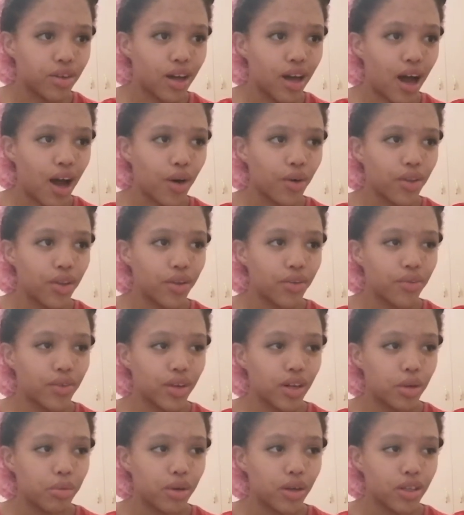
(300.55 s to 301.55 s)
how they
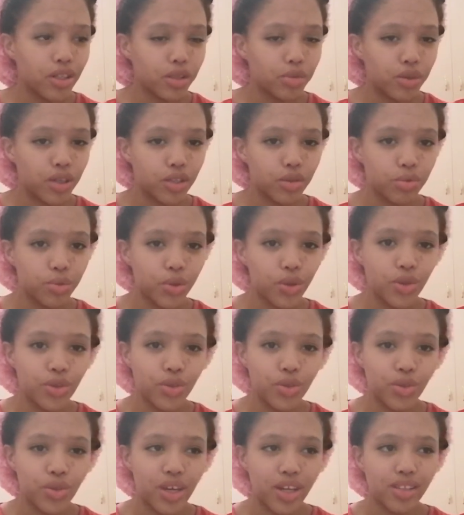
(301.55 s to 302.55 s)
feel about this person
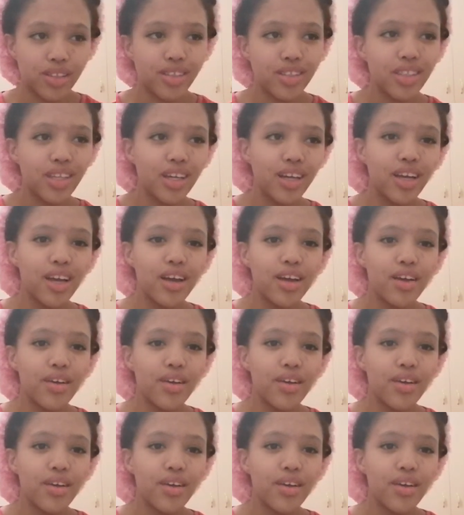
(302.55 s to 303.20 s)
because you can see